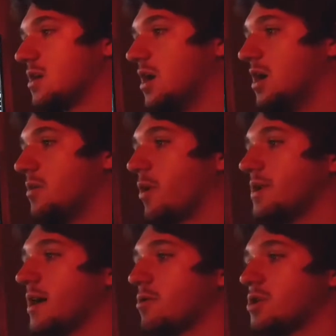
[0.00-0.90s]
Right
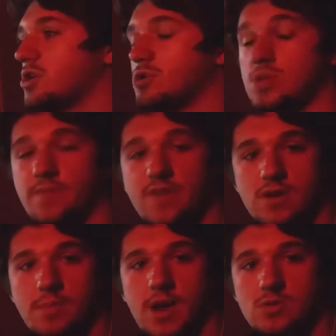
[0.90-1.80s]
now we're going to do some
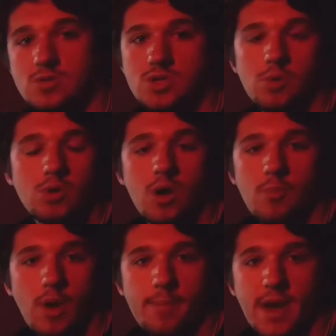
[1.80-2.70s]
fundamentals, so we'll come
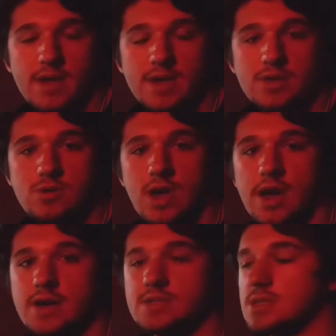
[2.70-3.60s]
right back at you
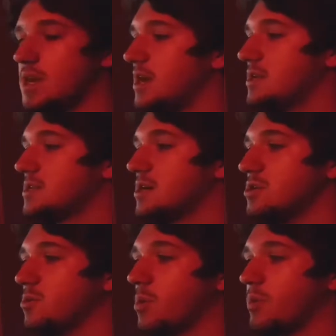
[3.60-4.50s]
guys and tell
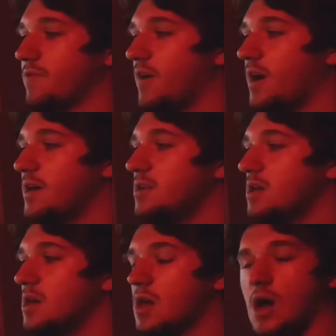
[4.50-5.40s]
you what we find,
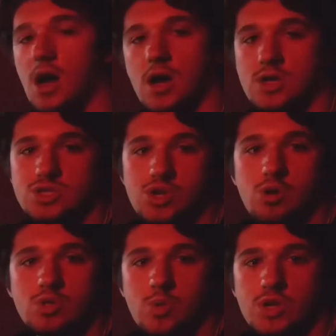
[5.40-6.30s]
because you
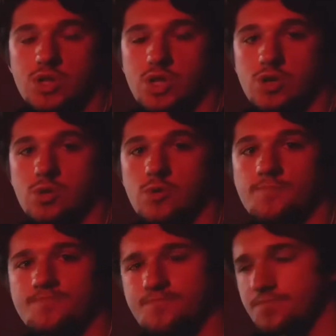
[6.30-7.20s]
always want to
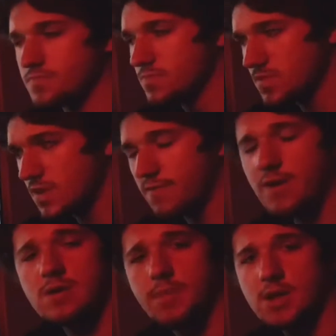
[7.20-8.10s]
do
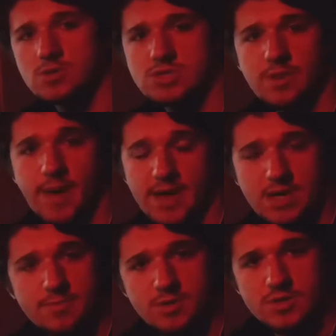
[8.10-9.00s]
fundamentals to back
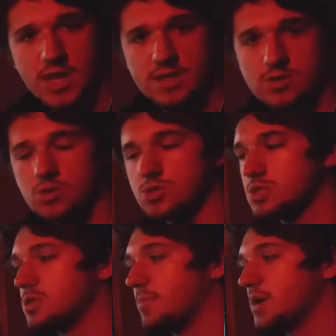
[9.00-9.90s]
up your technicals
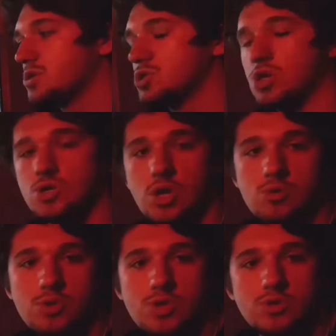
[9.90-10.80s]
to make sure no
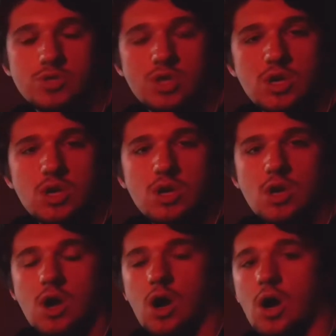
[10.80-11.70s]
news
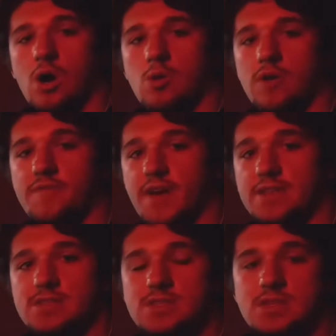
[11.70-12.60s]
or
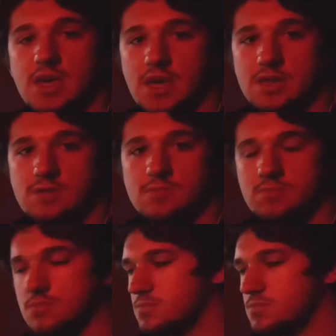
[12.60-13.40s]
events can